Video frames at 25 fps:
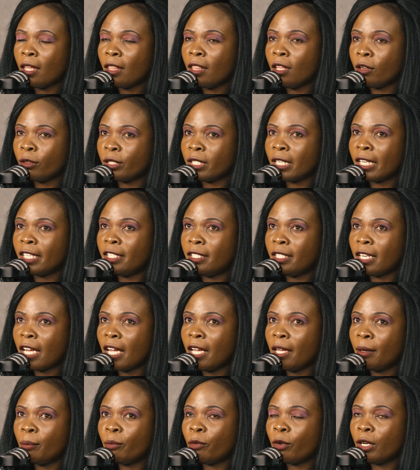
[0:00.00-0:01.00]
There was a
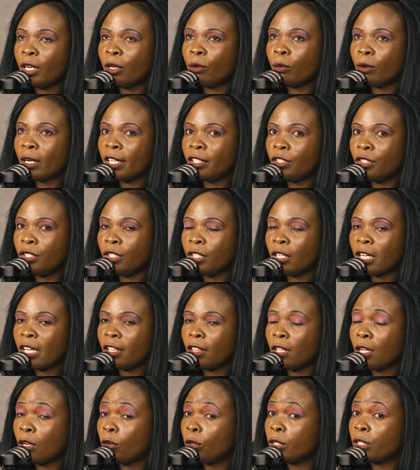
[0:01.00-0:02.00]
time when
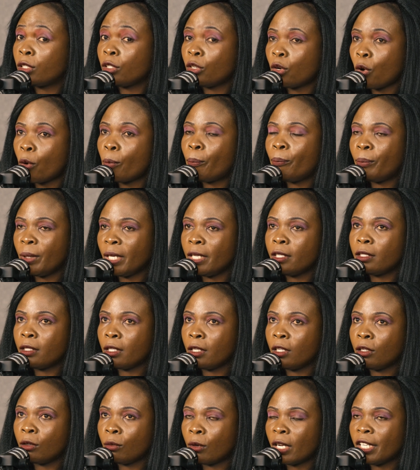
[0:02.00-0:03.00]
there was no
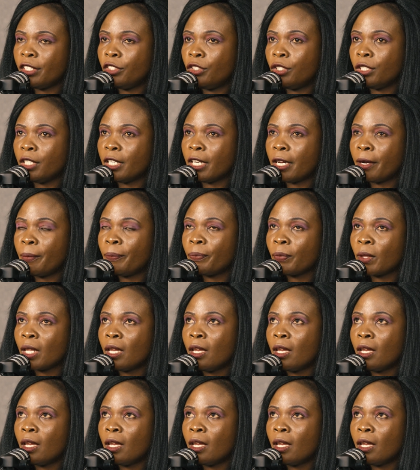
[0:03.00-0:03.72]
peace in Wajir.